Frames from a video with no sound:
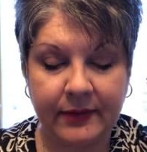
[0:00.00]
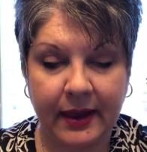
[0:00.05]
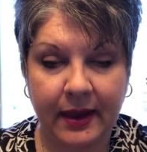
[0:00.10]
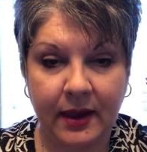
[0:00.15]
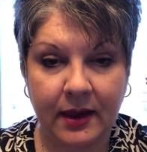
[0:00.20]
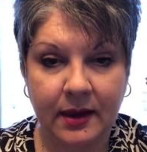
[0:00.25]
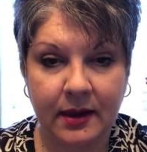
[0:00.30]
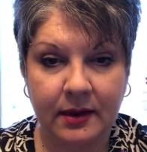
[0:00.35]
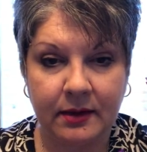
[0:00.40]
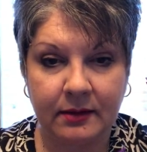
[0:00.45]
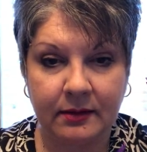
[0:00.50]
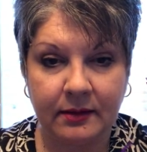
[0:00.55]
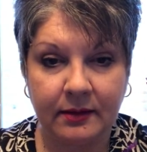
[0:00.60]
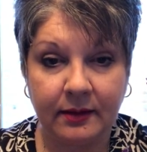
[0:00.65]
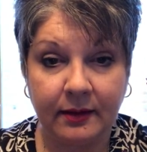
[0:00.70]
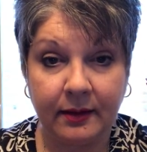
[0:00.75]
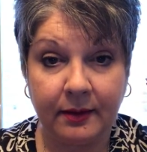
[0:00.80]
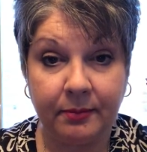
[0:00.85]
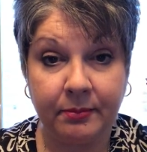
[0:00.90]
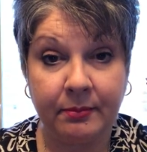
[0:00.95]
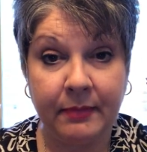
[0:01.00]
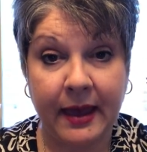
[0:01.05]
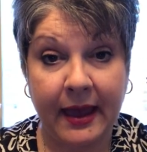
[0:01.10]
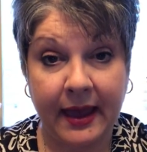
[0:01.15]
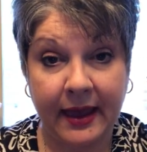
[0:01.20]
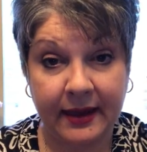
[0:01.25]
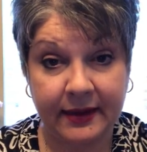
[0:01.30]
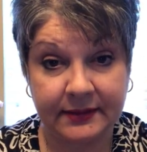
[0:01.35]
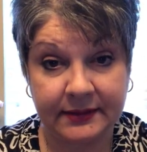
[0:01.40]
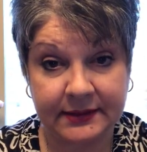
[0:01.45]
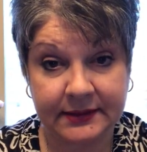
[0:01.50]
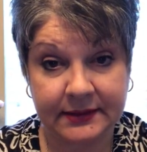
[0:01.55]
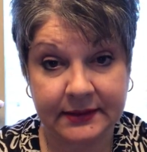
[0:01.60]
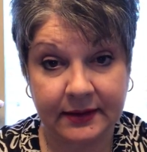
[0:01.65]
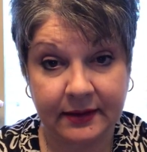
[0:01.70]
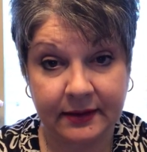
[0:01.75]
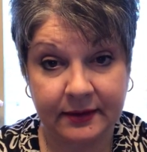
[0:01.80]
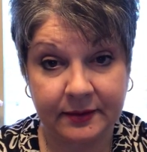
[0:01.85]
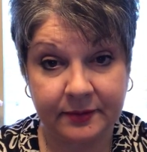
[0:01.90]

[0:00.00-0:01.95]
a mask,